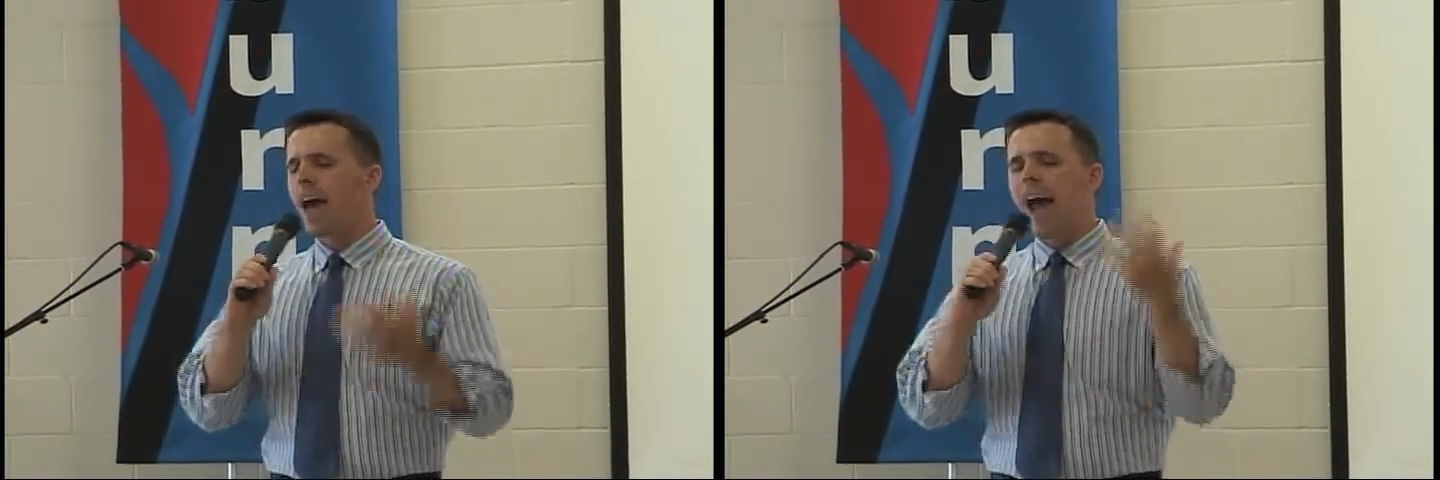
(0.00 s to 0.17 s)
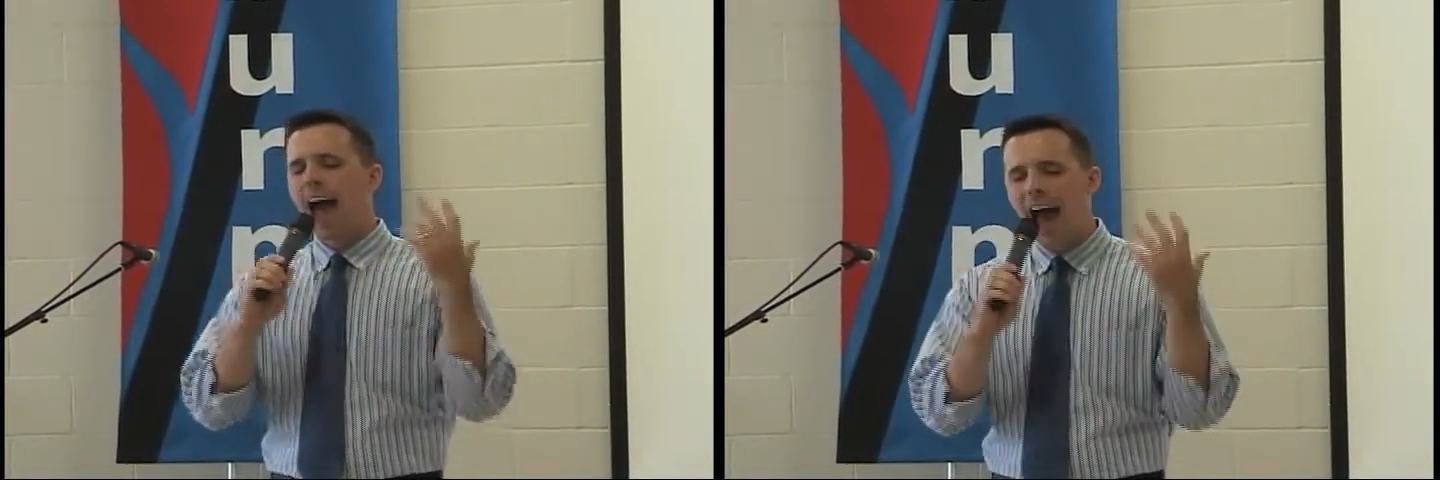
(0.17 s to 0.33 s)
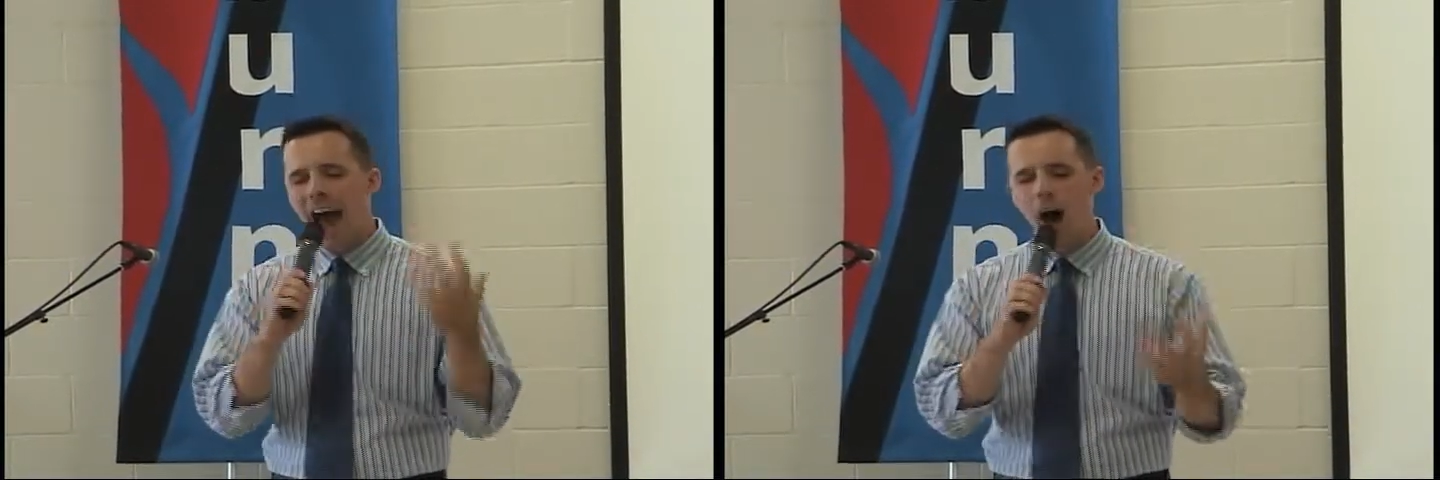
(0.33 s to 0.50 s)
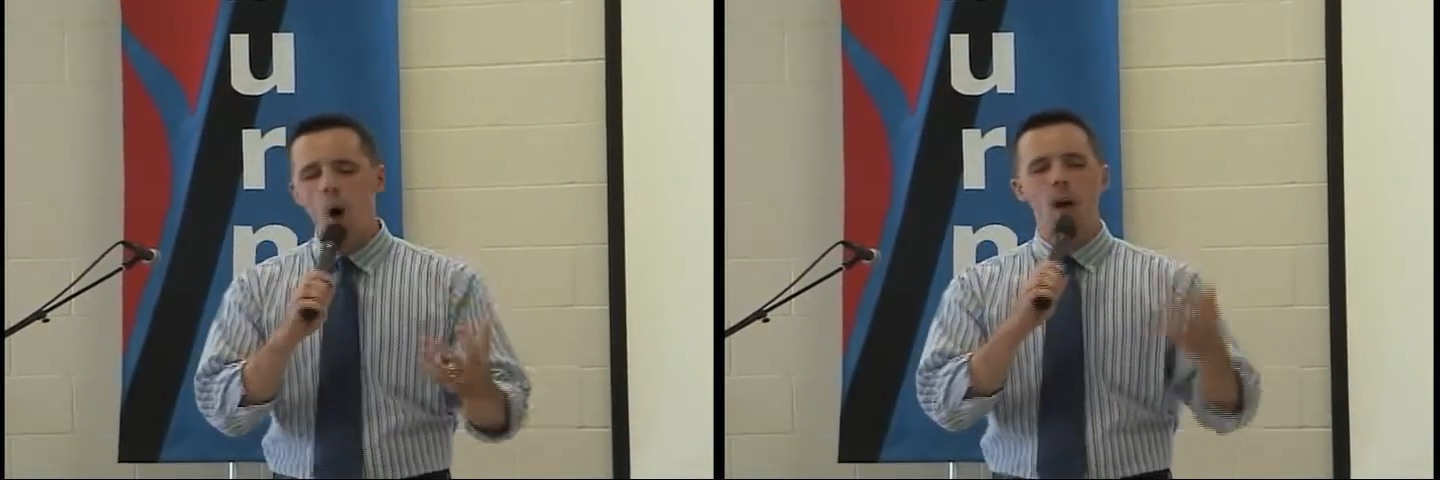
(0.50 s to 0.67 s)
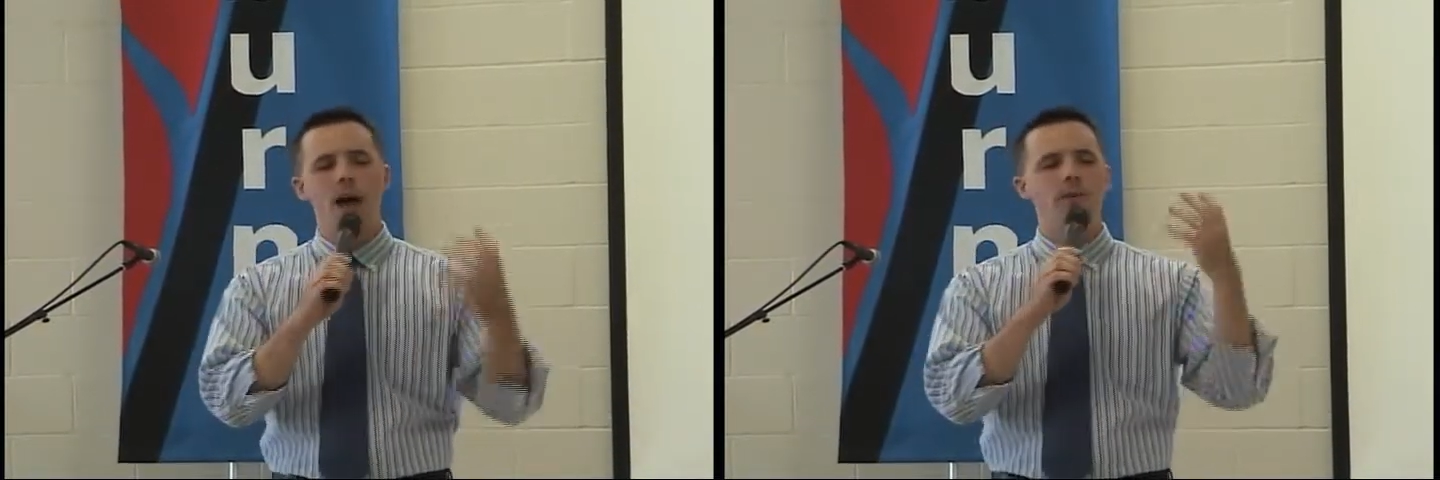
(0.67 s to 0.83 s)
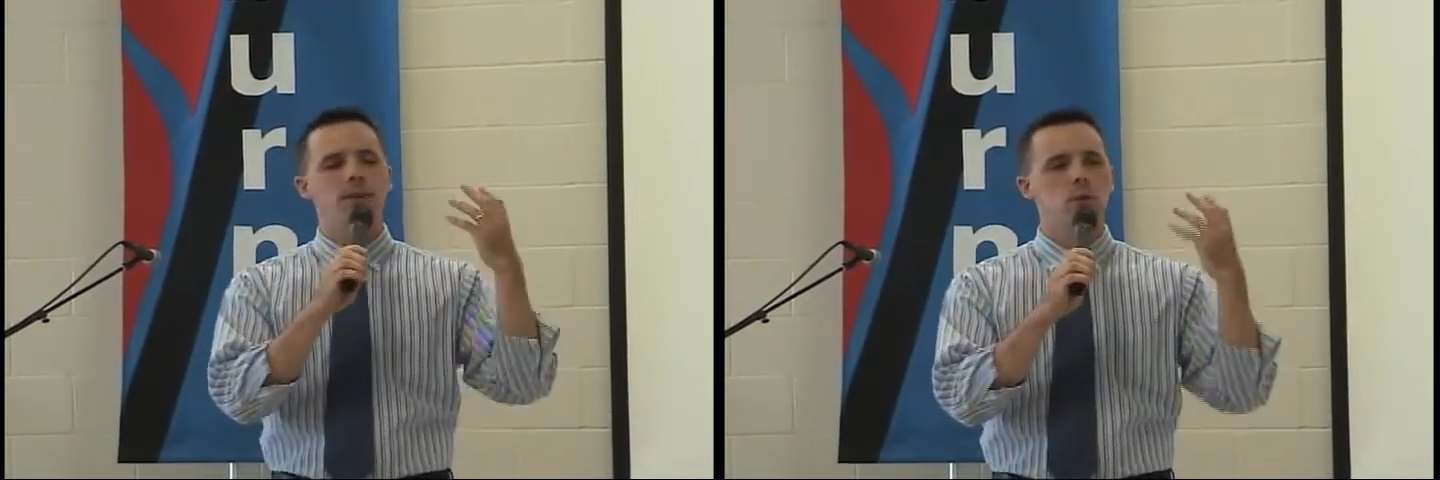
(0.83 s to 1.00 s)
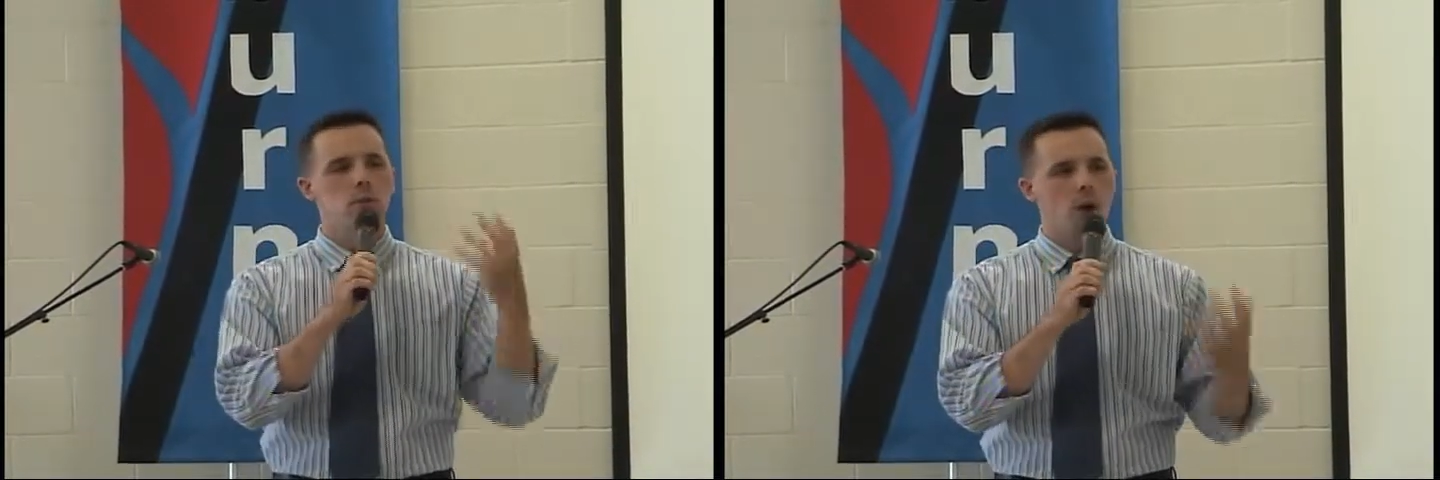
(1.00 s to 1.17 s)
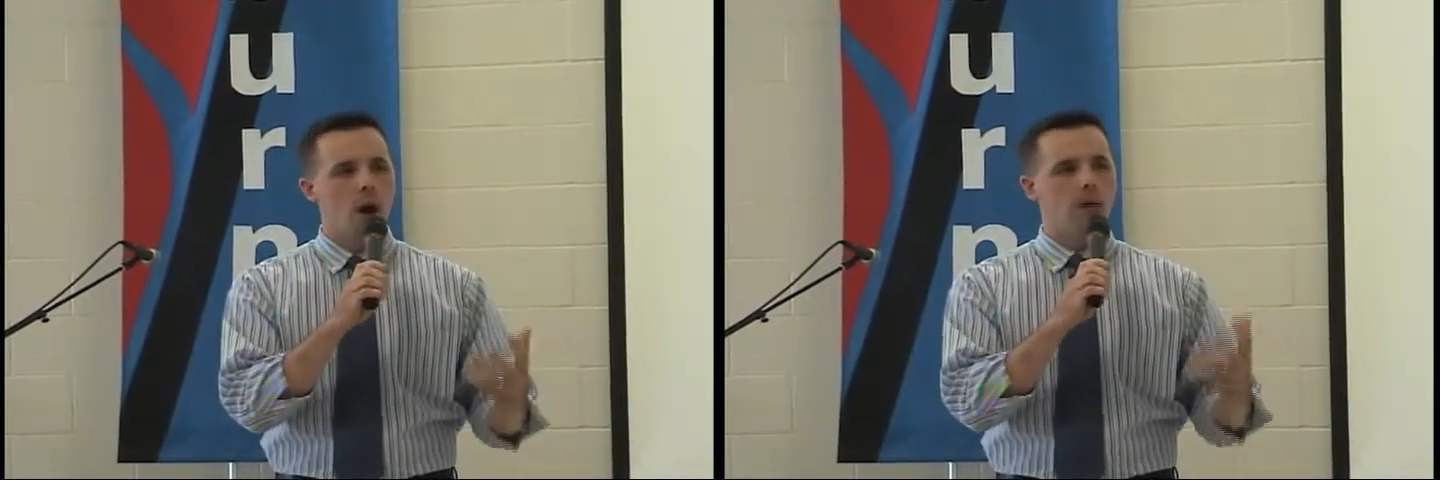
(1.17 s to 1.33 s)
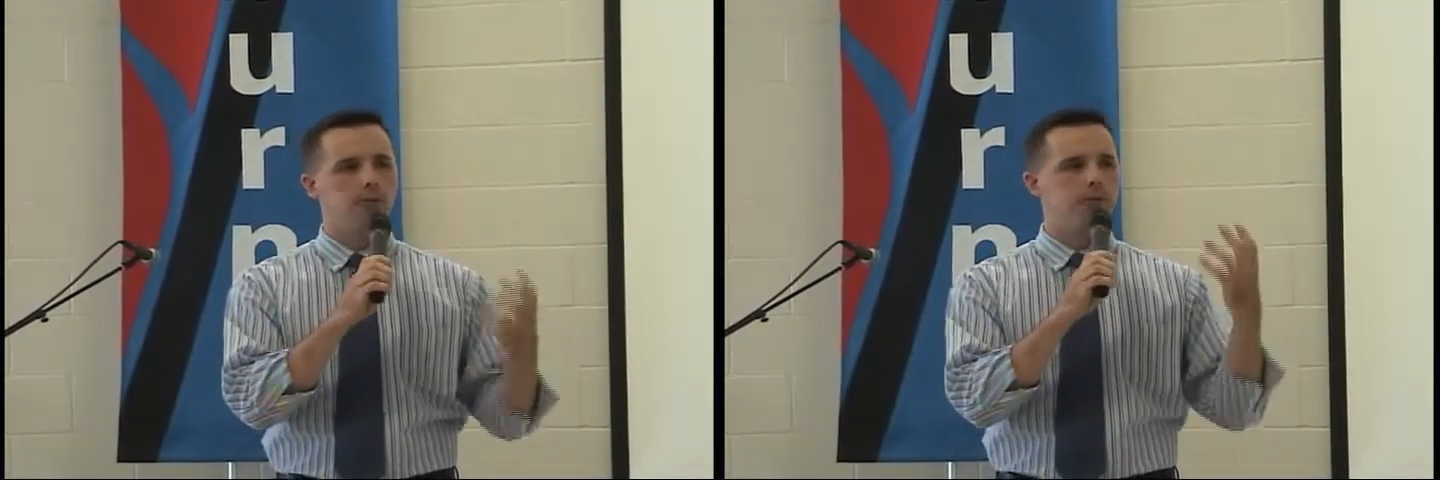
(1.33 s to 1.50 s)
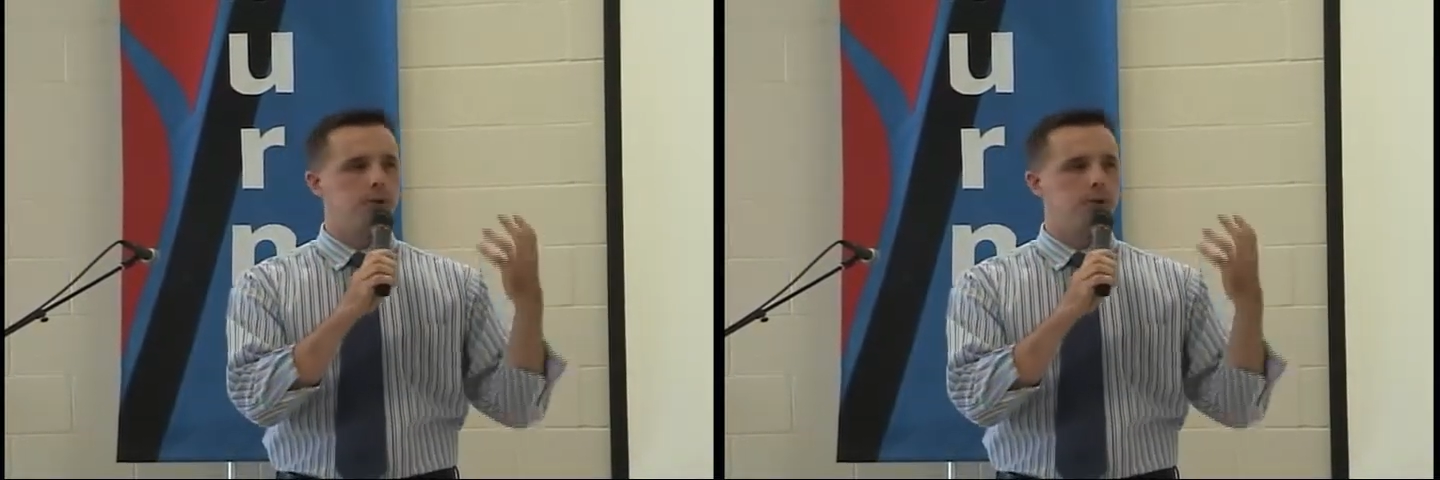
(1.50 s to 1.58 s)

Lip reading: How have you lost